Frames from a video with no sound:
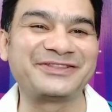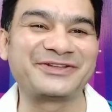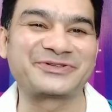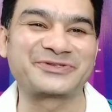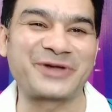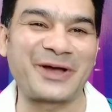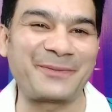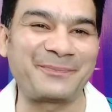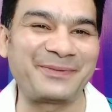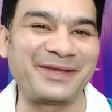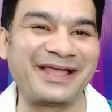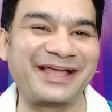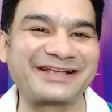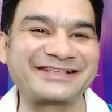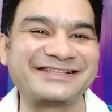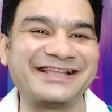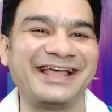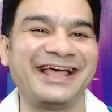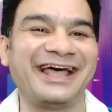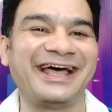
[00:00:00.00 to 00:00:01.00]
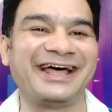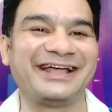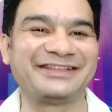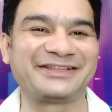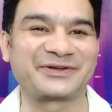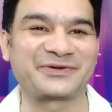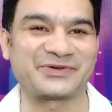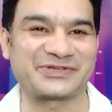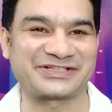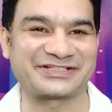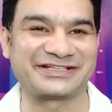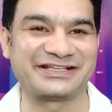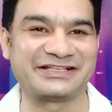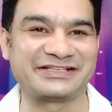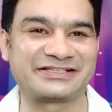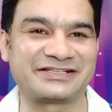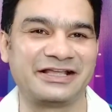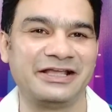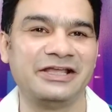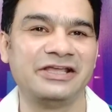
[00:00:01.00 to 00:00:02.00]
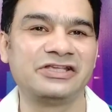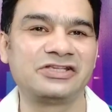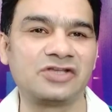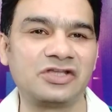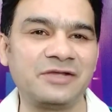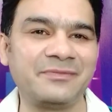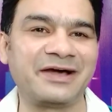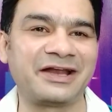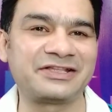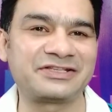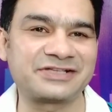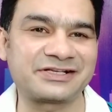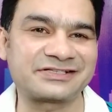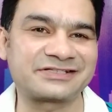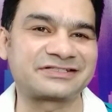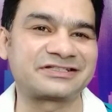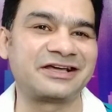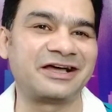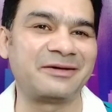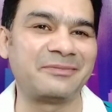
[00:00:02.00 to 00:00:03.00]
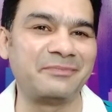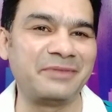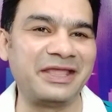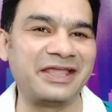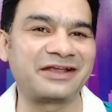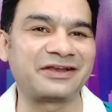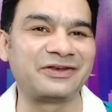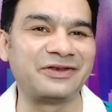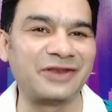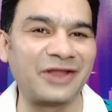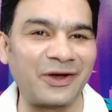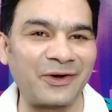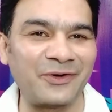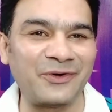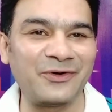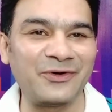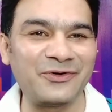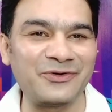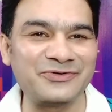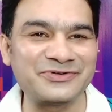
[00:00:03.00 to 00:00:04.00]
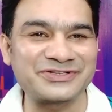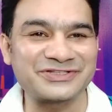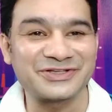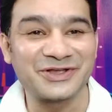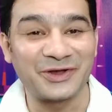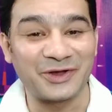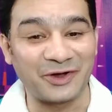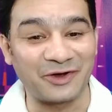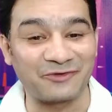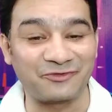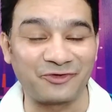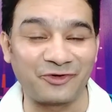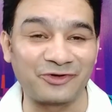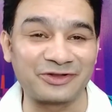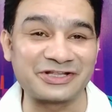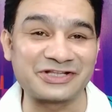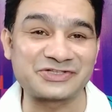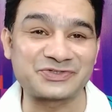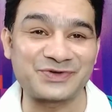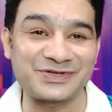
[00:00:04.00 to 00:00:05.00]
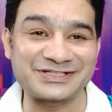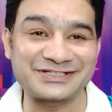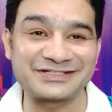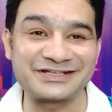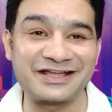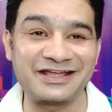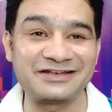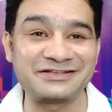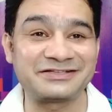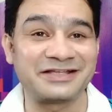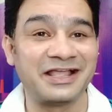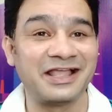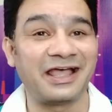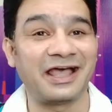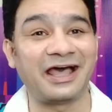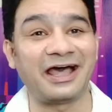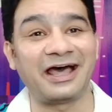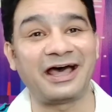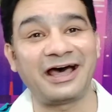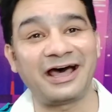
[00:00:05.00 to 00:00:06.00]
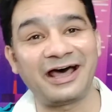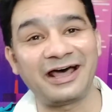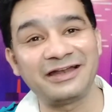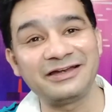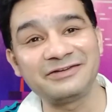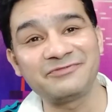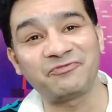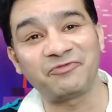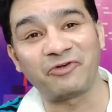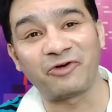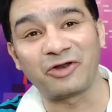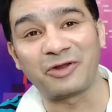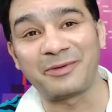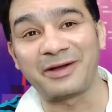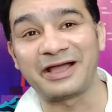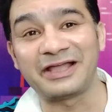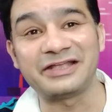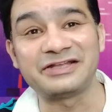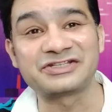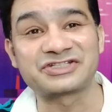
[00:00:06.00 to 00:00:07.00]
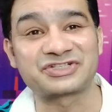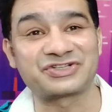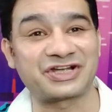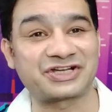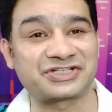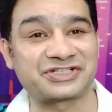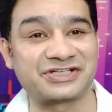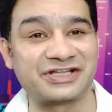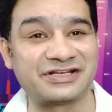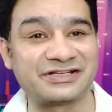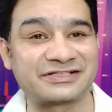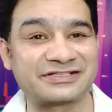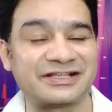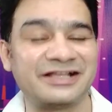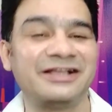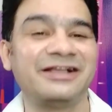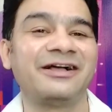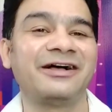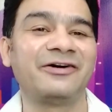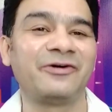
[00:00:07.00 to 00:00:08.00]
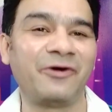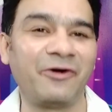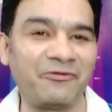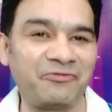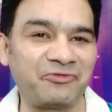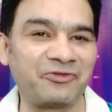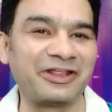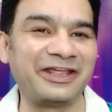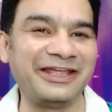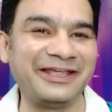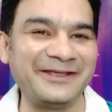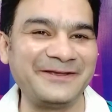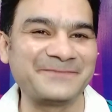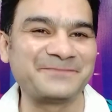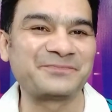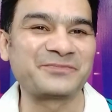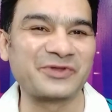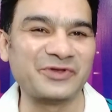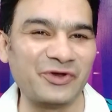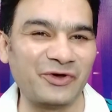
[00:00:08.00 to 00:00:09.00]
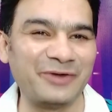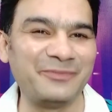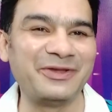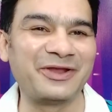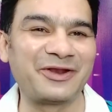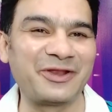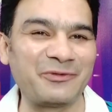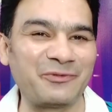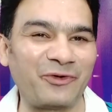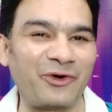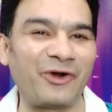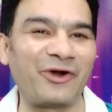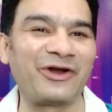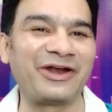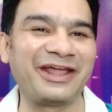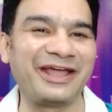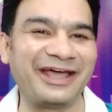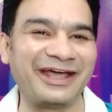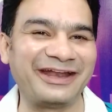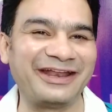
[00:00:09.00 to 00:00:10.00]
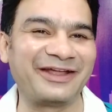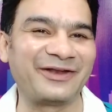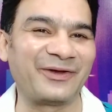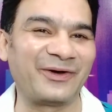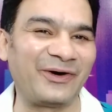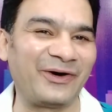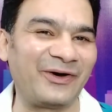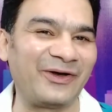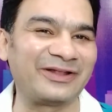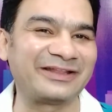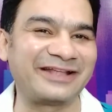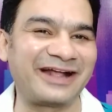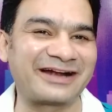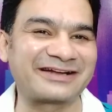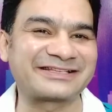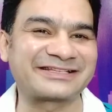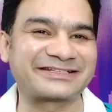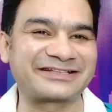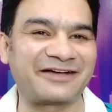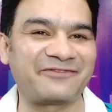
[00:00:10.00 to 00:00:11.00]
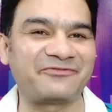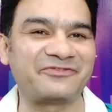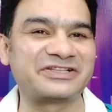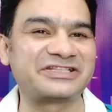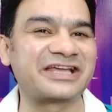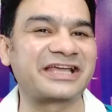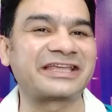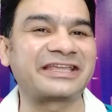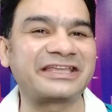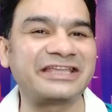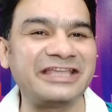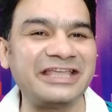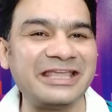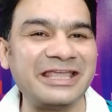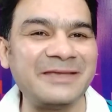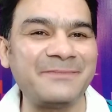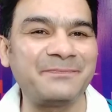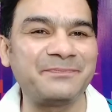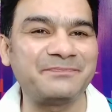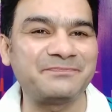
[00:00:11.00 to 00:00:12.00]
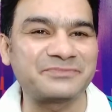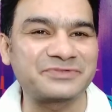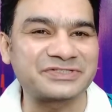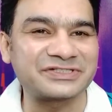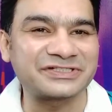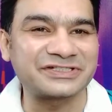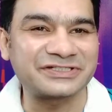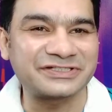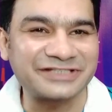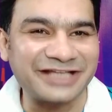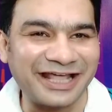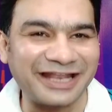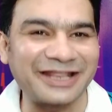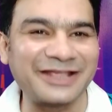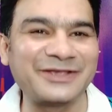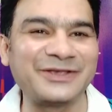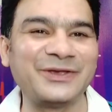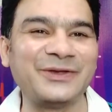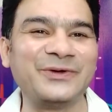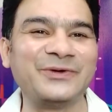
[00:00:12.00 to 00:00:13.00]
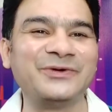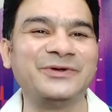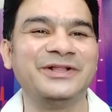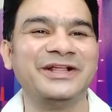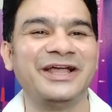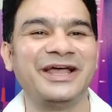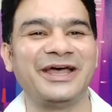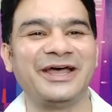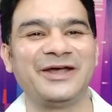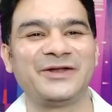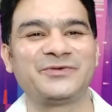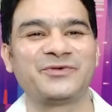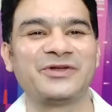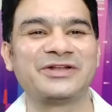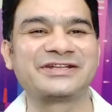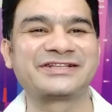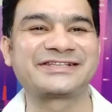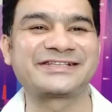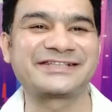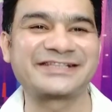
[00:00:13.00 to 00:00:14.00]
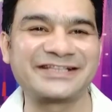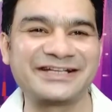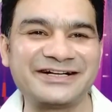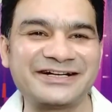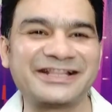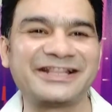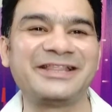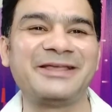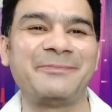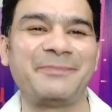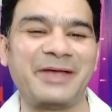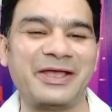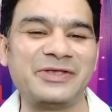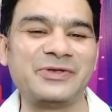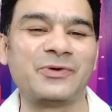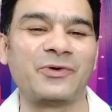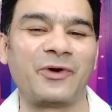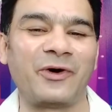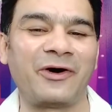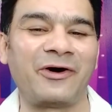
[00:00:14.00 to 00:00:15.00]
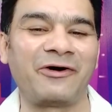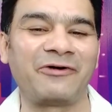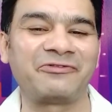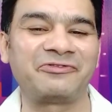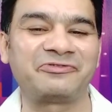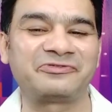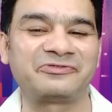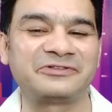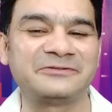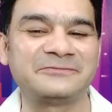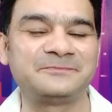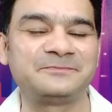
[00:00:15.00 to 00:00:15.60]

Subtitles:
the topics and the questions. So you better just make notes of all these questions and follow my instructions. Hopefully you will be rewarded, and all that stuff which I keep telling you, it will certainly pay you off.